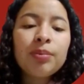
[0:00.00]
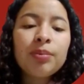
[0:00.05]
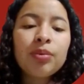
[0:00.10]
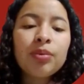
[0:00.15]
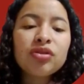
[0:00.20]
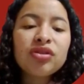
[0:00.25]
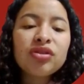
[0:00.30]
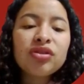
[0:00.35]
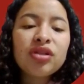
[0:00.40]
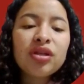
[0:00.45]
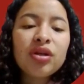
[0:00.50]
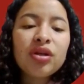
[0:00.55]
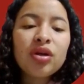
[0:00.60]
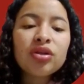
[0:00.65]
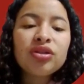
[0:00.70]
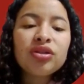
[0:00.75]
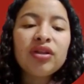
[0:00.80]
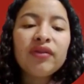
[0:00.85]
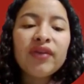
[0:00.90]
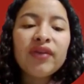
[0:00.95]
posterior
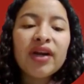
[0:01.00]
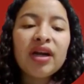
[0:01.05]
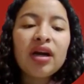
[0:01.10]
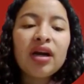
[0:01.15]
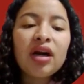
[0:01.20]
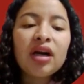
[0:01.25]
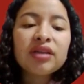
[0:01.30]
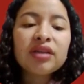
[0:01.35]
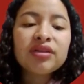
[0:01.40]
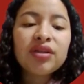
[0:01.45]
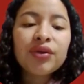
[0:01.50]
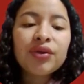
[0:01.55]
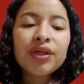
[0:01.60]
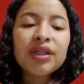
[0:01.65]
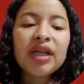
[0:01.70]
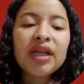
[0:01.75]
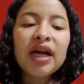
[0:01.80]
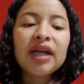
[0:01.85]
tibial artery,